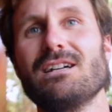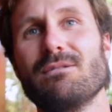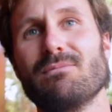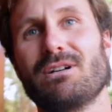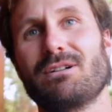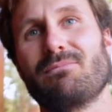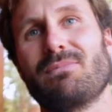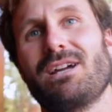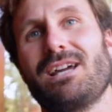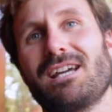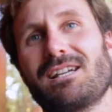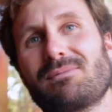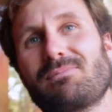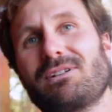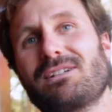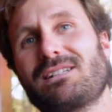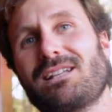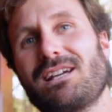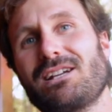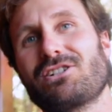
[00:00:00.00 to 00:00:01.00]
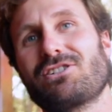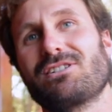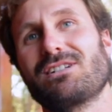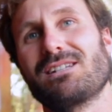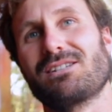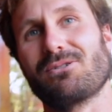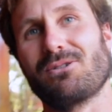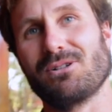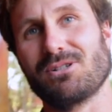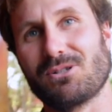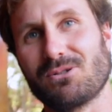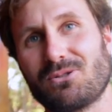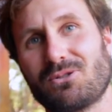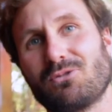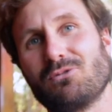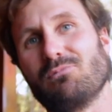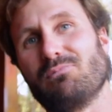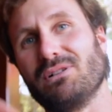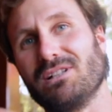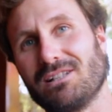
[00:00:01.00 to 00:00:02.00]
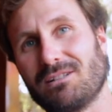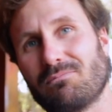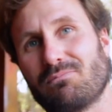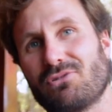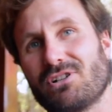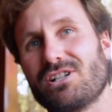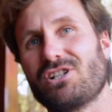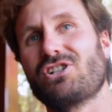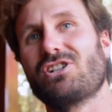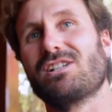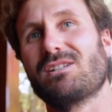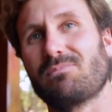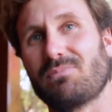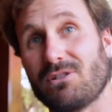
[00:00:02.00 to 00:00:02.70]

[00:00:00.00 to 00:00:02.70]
but my expectation is also to build bridges